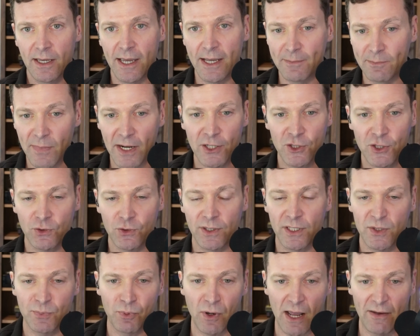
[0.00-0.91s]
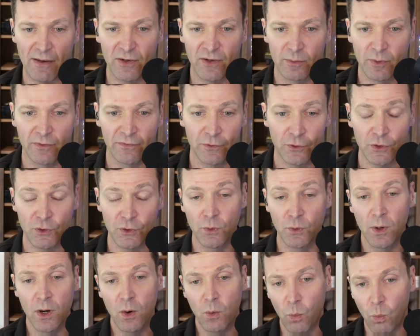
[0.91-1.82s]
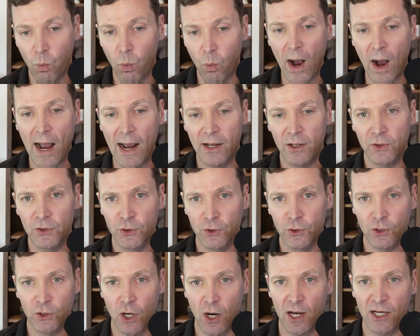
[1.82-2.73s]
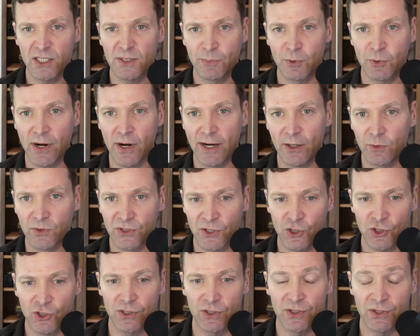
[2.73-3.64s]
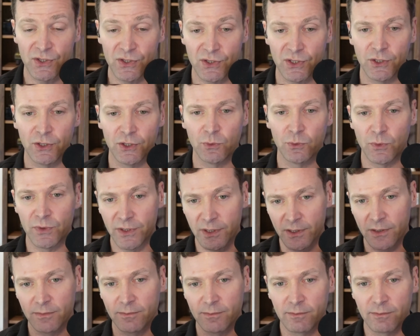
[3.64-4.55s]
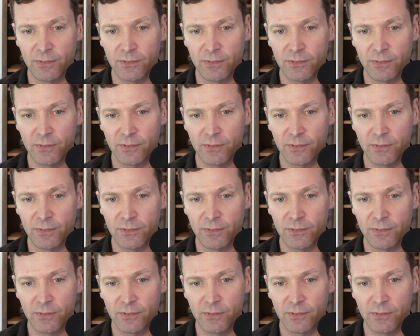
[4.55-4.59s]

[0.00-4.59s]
and make sure that it's profitable for you while your cost per acquisition is still within